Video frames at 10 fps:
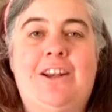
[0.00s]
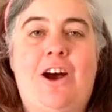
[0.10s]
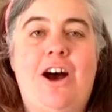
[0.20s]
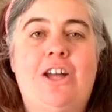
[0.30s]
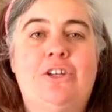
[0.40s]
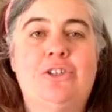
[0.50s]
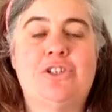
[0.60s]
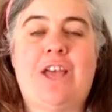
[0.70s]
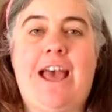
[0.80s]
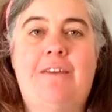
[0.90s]
an honor
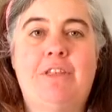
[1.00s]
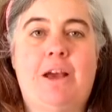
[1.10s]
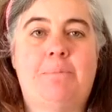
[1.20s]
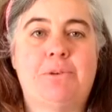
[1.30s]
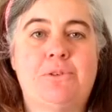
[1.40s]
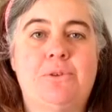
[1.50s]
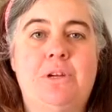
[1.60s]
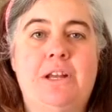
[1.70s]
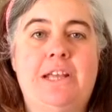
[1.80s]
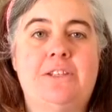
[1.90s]
to have the
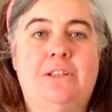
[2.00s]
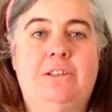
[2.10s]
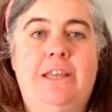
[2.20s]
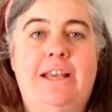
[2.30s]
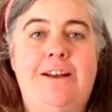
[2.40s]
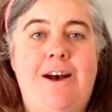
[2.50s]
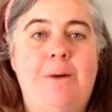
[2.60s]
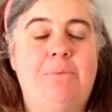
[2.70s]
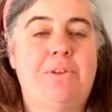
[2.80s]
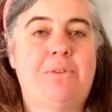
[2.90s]
opportunity to link
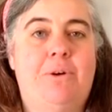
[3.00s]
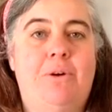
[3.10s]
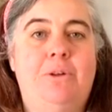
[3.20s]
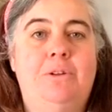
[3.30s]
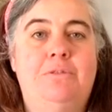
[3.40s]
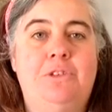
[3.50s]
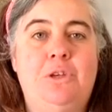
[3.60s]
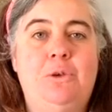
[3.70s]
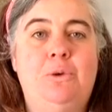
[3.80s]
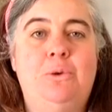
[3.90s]
up with all of
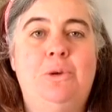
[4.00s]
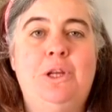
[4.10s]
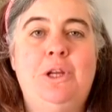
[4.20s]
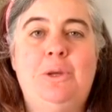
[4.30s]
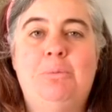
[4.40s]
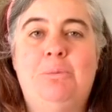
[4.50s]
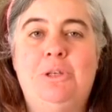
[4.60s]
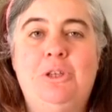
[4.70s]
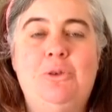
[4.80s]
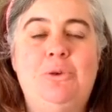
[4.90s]
you
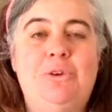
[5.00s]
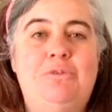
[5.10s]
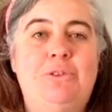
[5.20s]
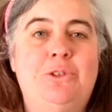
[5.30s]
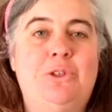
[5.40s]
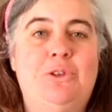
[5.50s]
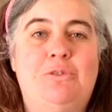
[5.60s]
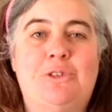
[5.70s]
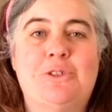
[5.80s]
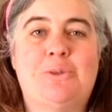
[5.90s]
beautiful
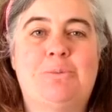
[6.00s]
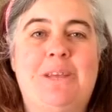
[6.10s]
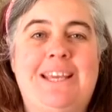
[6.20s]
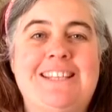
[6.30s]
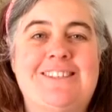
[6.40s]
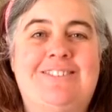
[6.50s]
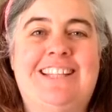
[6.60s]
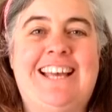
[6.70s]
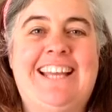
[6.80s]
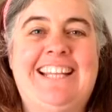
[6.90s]
universal beings of
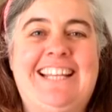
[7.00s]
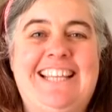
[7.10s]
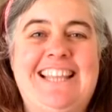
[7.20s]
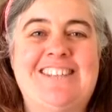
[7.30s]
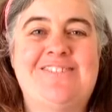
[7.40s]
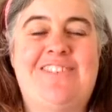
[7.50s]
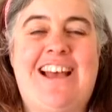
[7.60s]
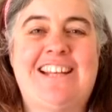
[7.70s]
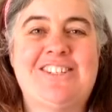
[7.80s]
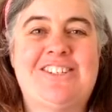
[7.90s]
light in this
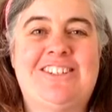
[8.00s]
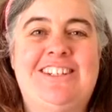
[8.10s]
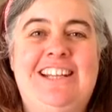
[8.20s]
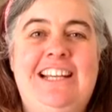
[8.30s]
fashion.